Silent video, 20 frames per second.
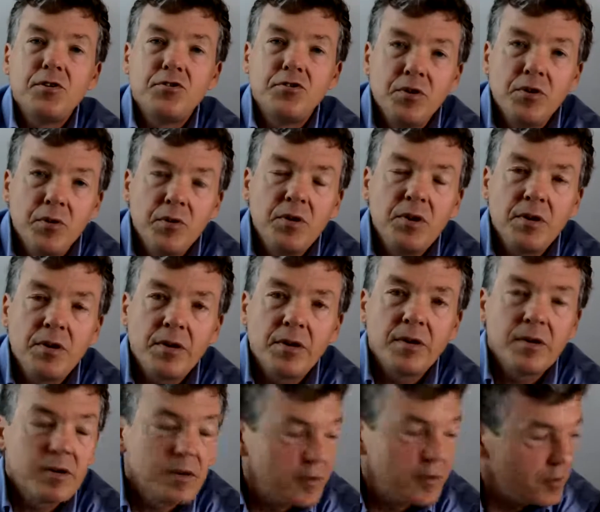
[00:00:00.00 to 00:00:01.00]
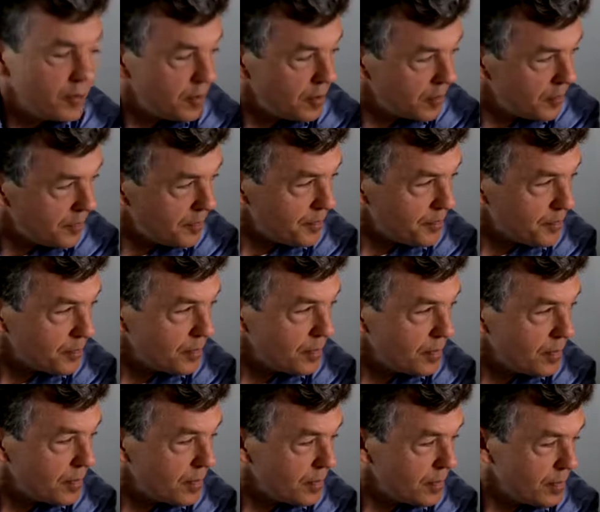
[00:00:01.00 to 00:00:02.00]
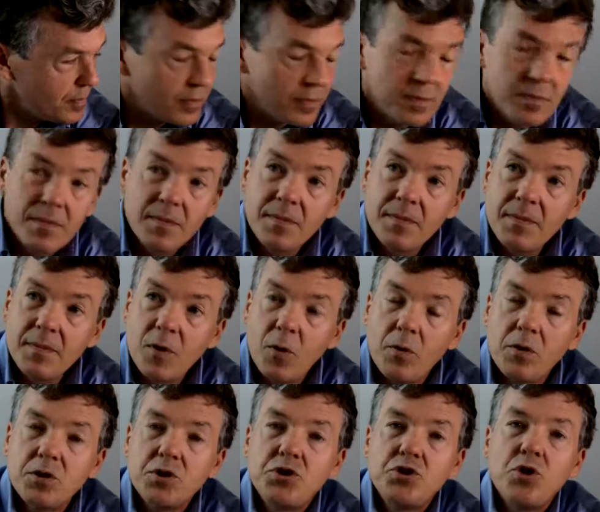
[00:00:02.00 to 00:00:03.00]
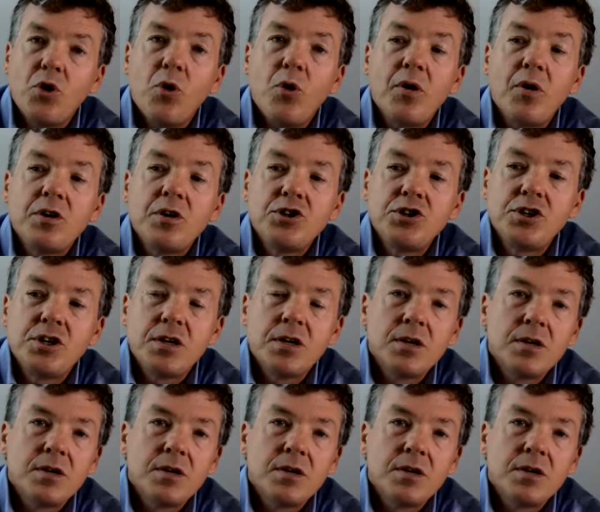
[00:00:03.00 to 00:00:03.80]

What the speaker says: Jr. Or George.